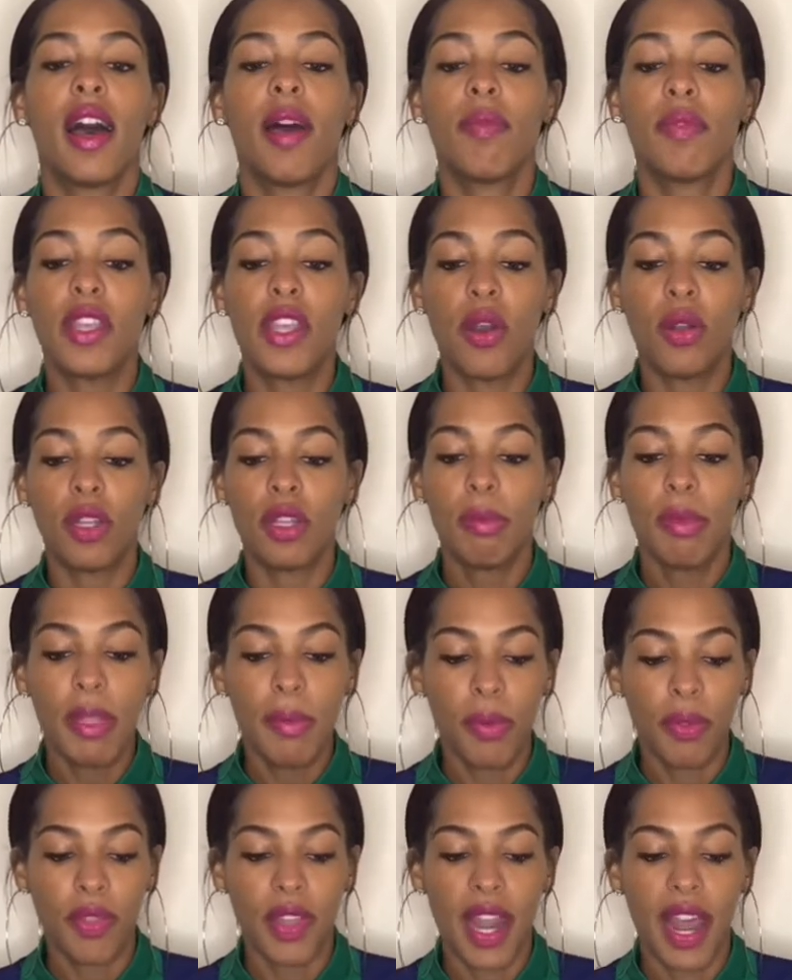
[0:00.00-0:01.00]
The only
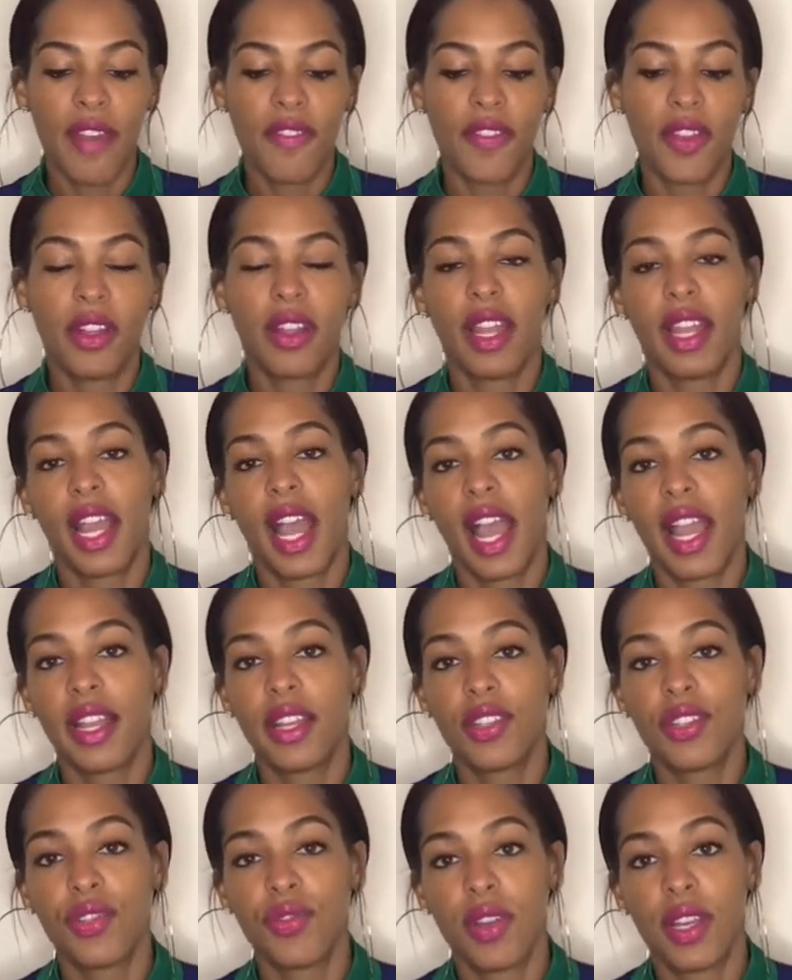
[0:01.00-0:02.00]
people that I felt like I
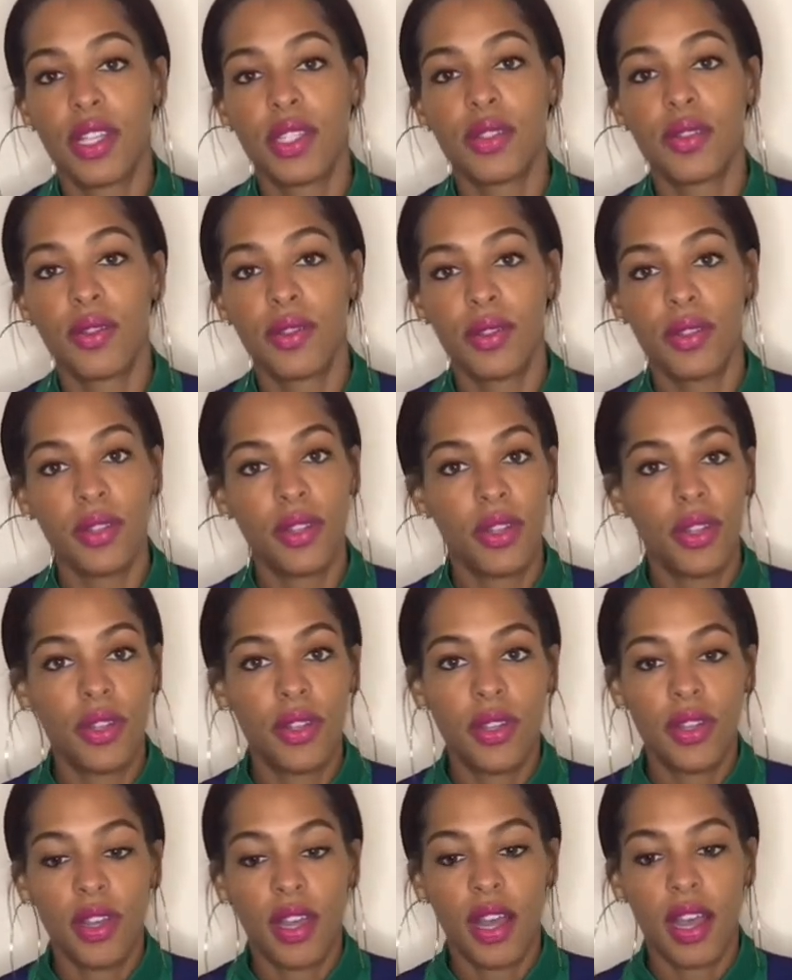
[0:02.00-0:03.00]
could trust or
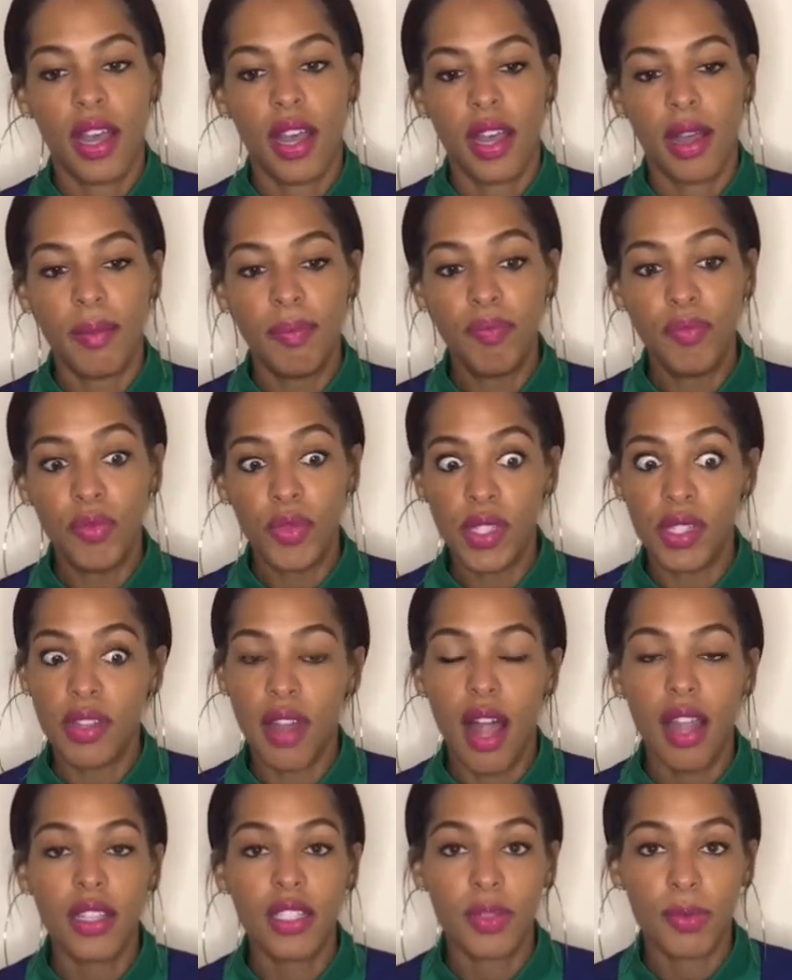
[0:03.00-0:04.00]
was
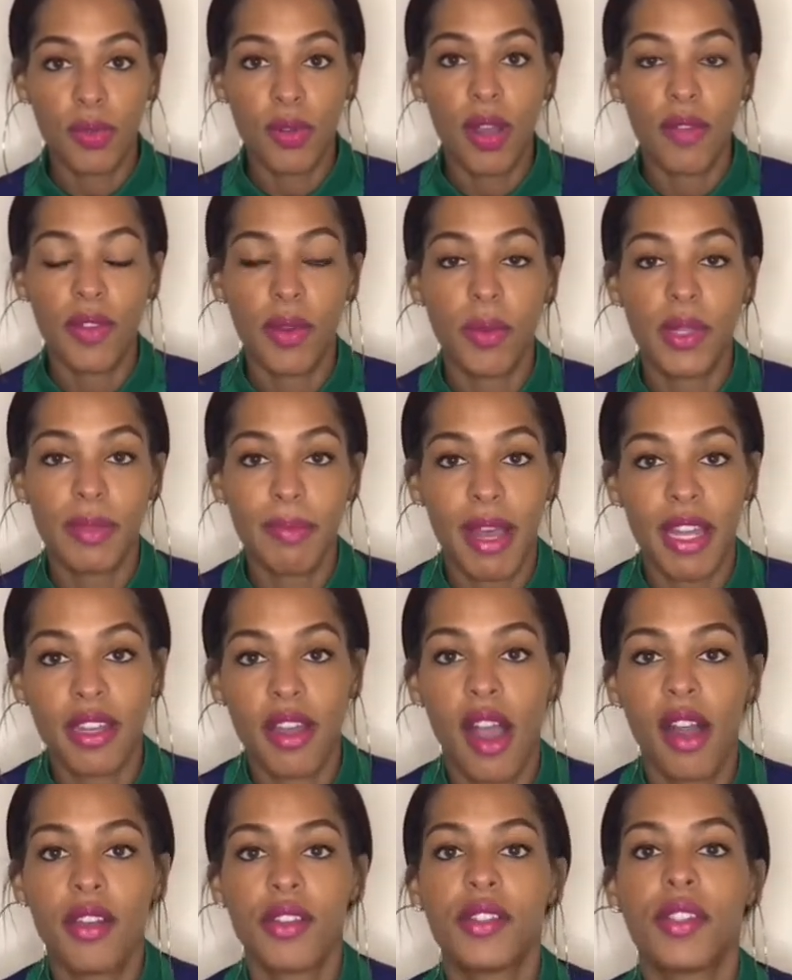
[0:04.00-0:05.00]
knowledgeable of it was my
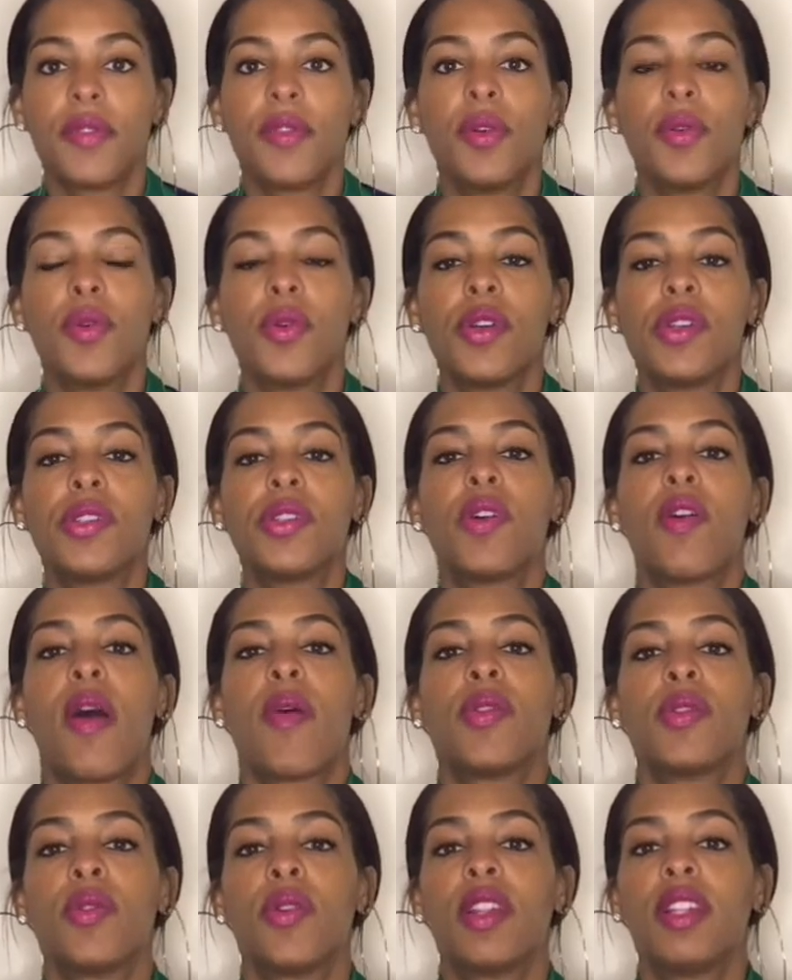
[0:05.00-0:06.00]
doctors, of course. So I
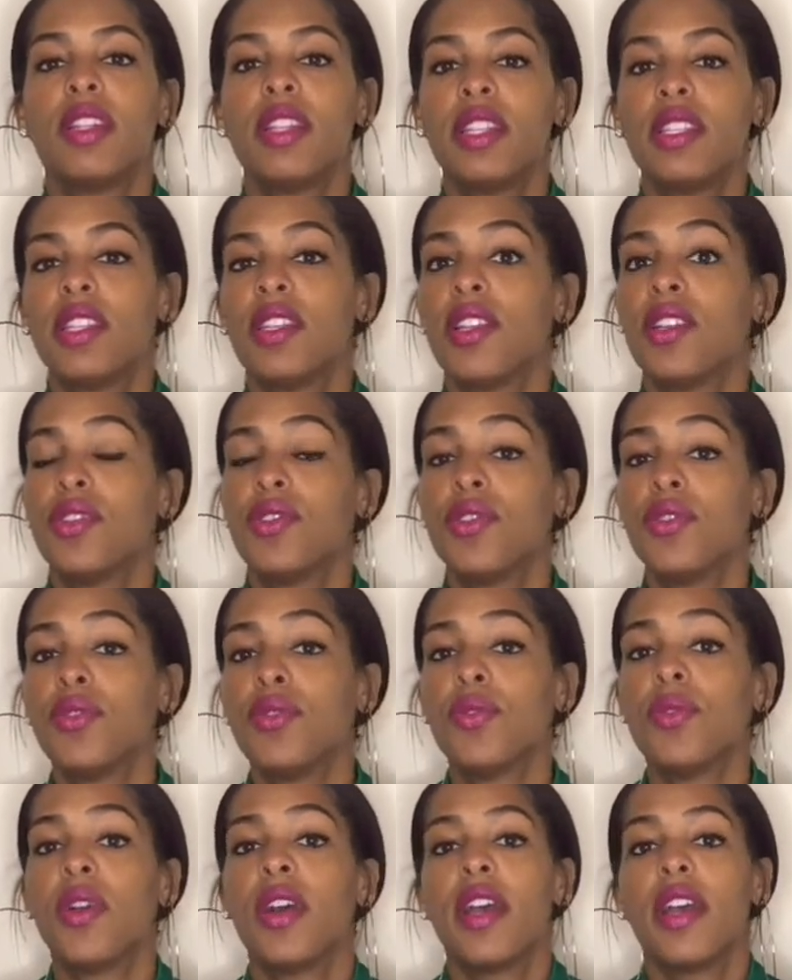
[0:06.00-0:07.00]
was going to listen and
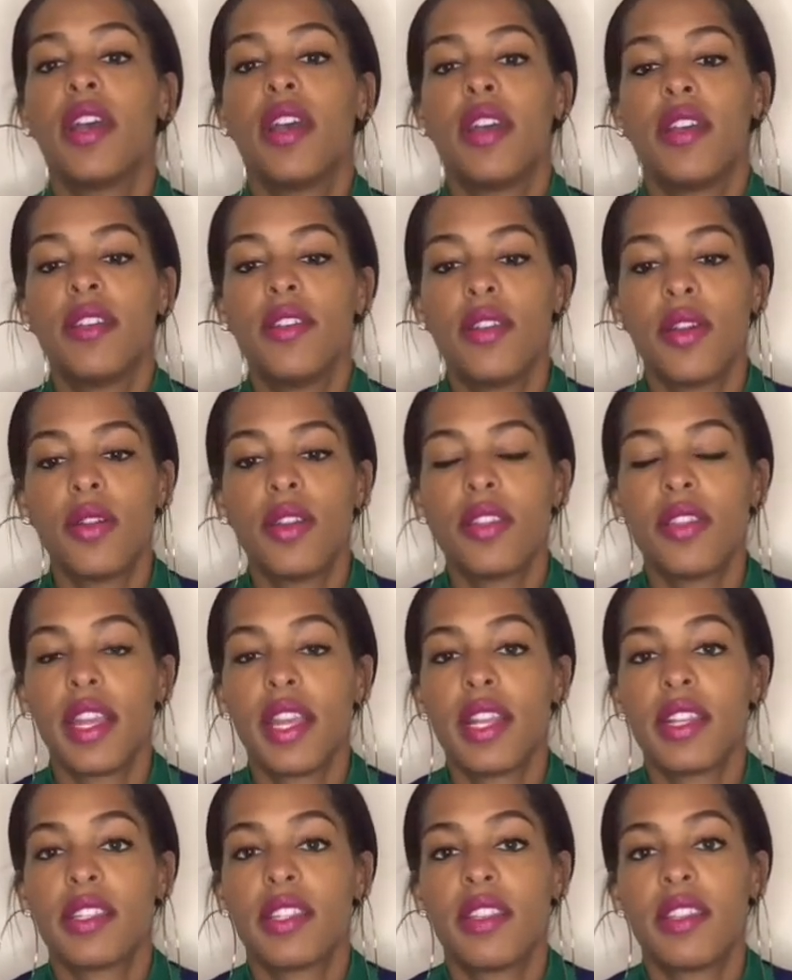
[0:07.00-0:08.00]
do, the
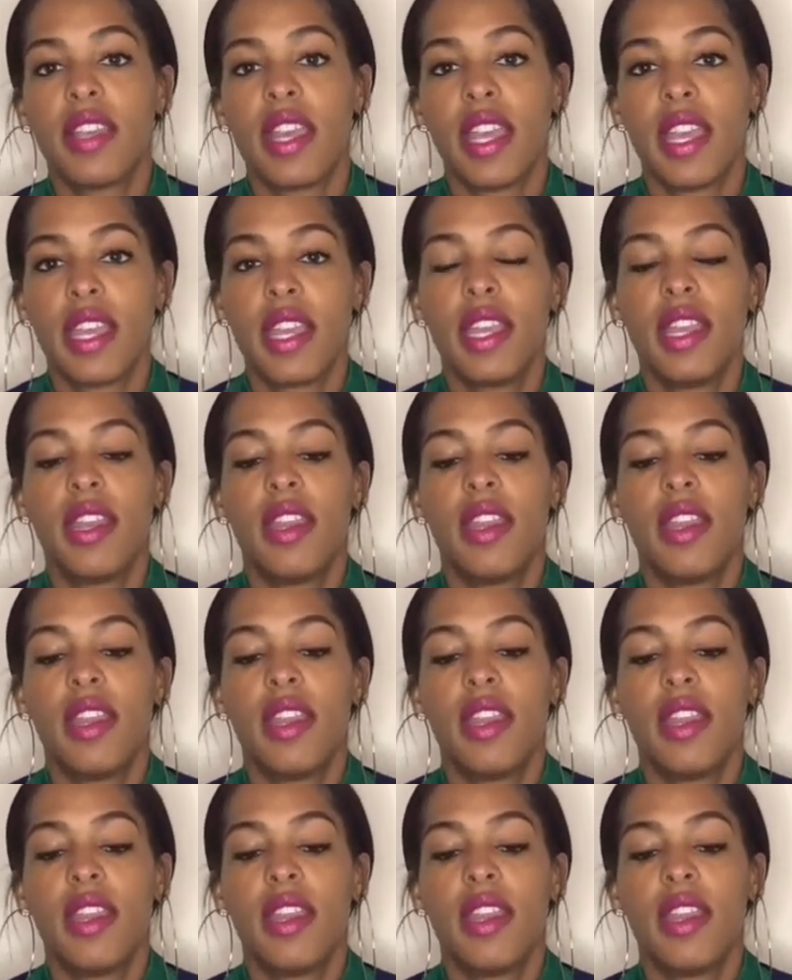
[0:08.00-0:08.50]
things that they